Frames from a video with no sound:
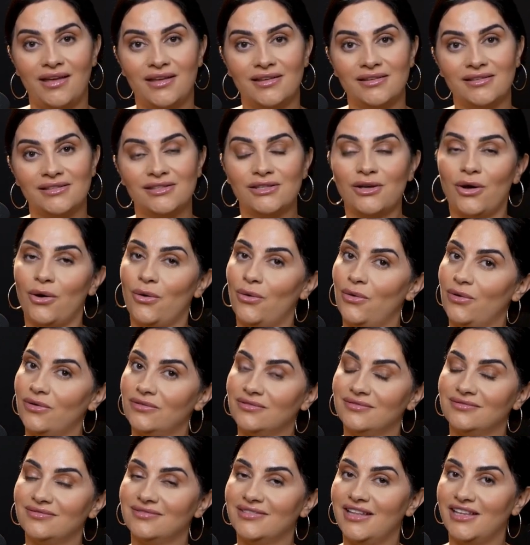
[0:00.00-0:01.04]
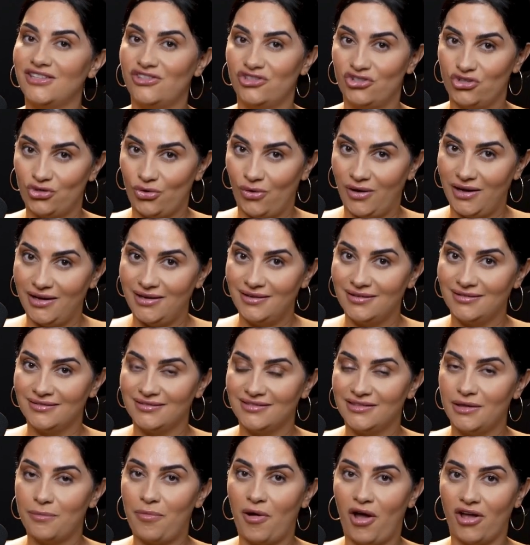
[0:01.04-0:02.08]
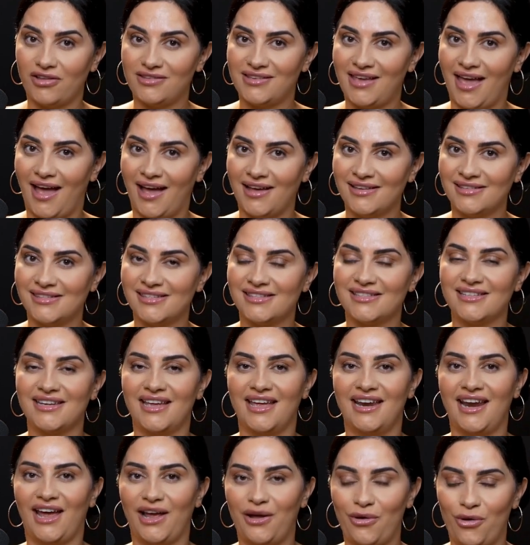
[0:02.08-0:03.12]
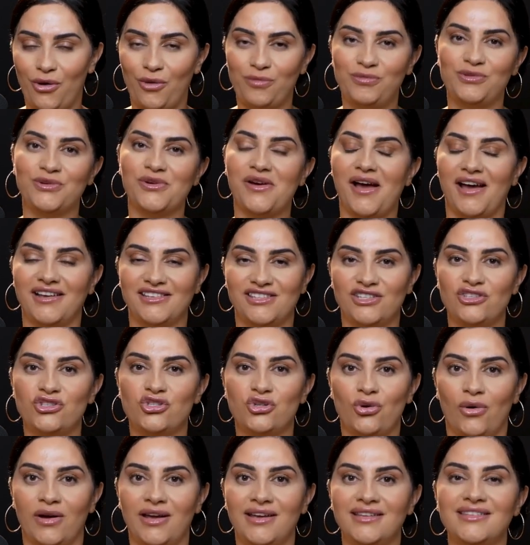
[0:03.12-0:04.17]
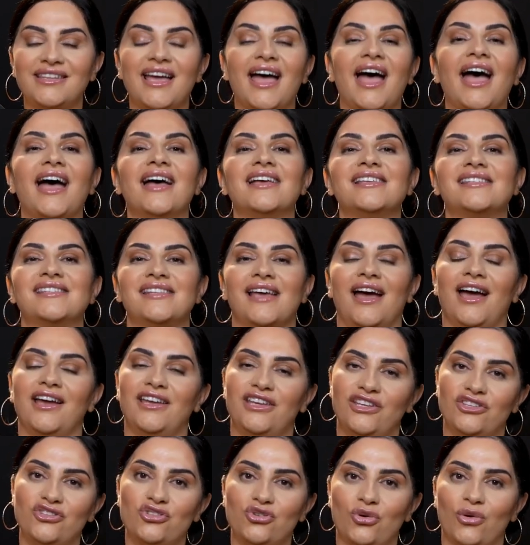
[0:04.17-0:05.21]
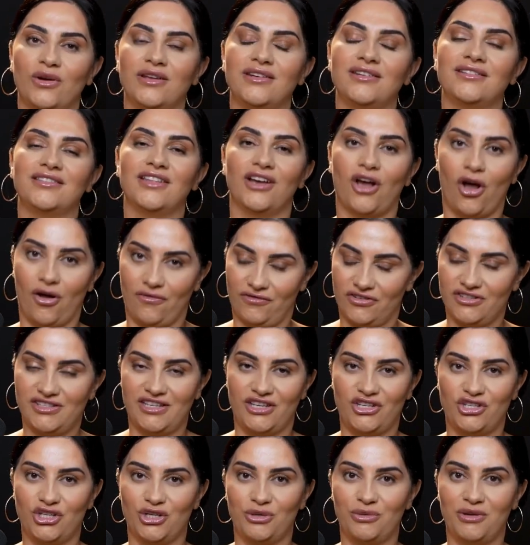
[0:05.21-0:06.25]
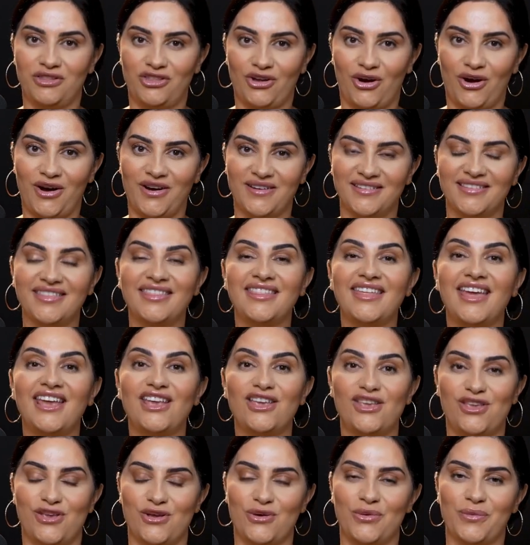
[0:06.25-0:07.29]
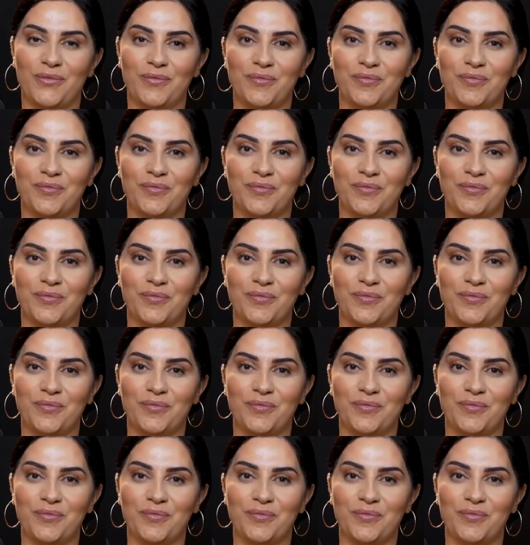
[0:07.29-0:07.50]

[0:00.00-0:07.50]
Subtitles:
So let's join the podcast, and I hope you guys enjoy it as I enjoyed the conversation with her. Thank you.